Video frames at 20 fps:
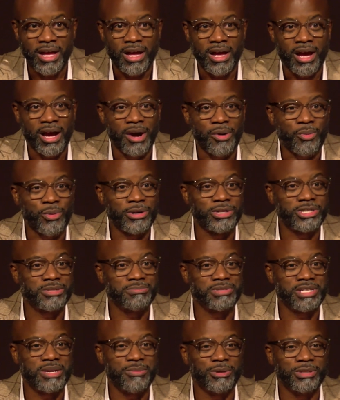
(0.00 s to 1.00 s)
Uh, worship
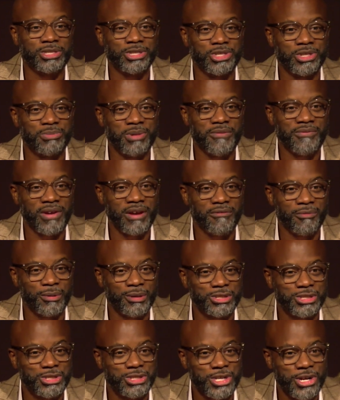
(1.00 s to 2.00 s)
team, won't you do me a favor?
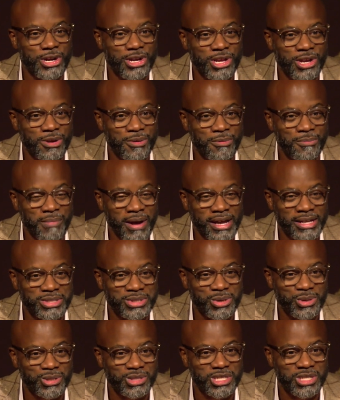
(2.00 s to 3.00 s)
Won't you turn your mics
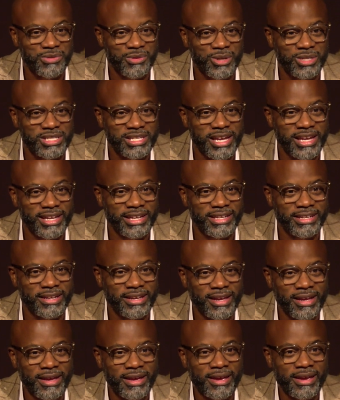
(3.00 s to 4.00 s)
on just for a second
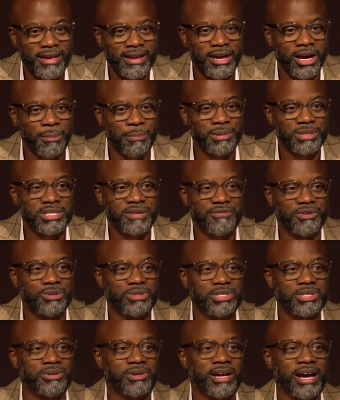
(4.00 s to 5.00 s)
and help us if you
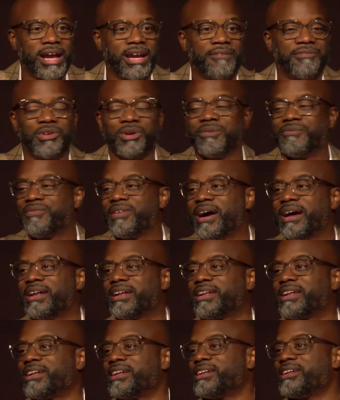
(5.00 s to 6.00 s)
still got it, if you can find
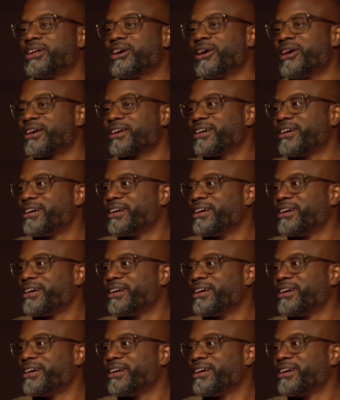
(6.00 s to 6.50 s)
it in the dark?